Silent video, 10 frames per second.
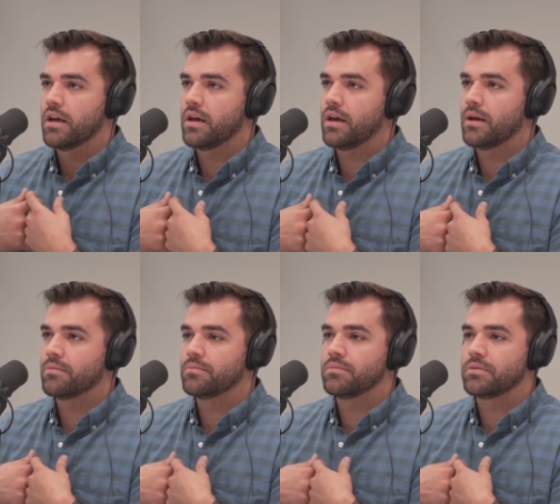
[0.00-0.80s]

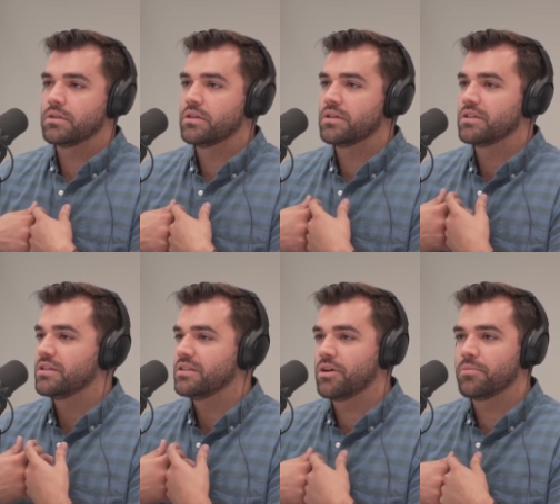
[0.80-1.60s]
And
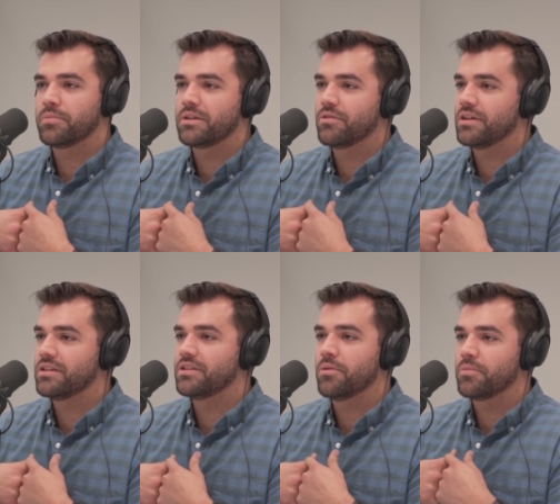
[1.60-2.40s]
don't be greedy.
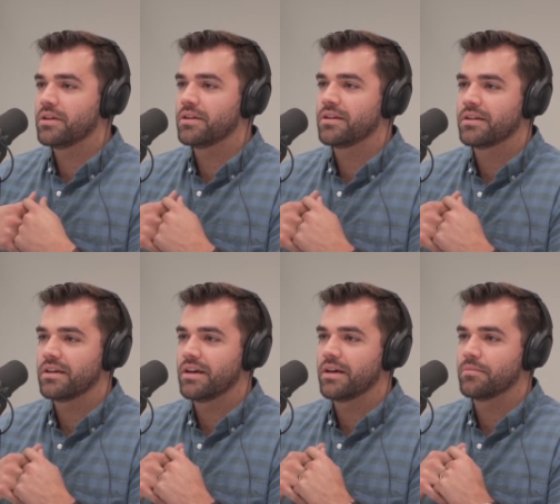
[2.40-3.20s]
Don't be
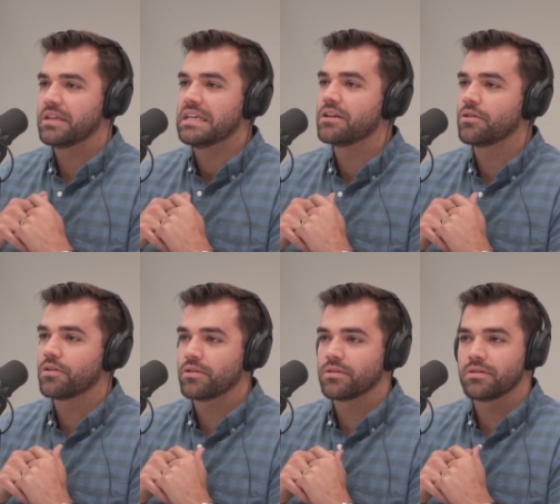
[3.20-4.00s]

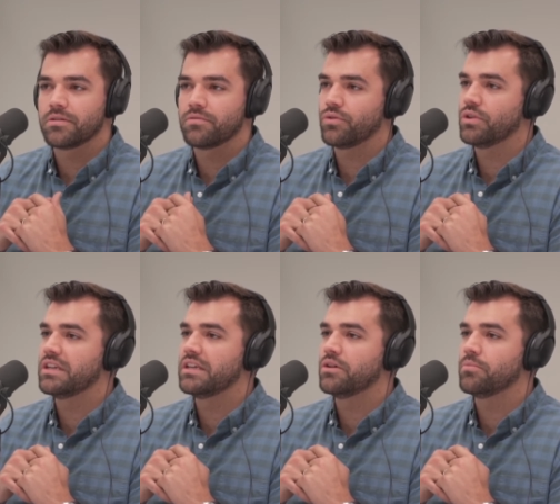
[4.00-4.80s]
eager for a
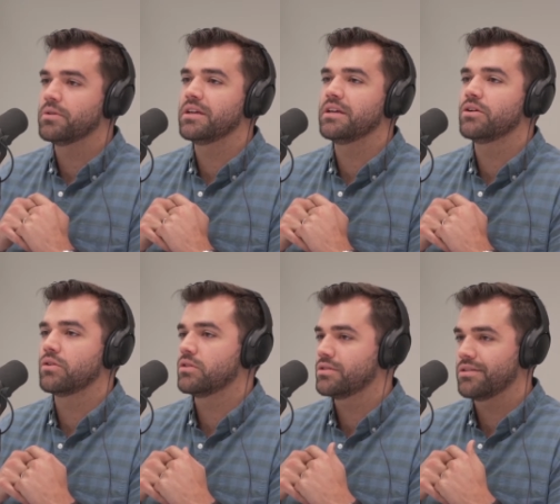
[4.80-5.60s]
deal. Be eager
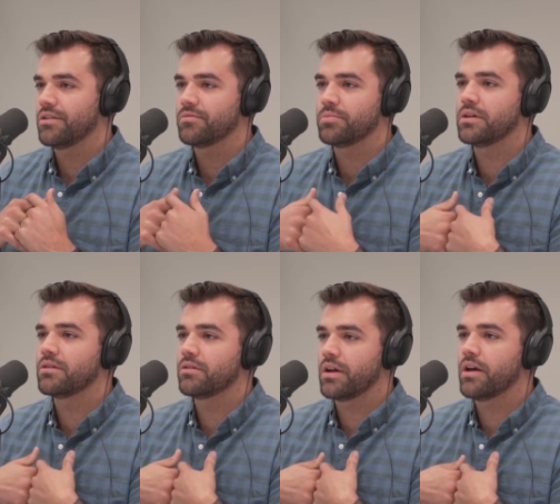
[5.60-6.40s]
to serve. Be
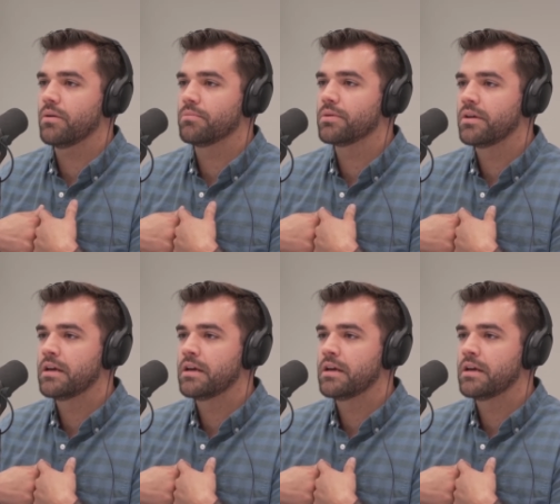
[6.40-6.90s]
eager to help.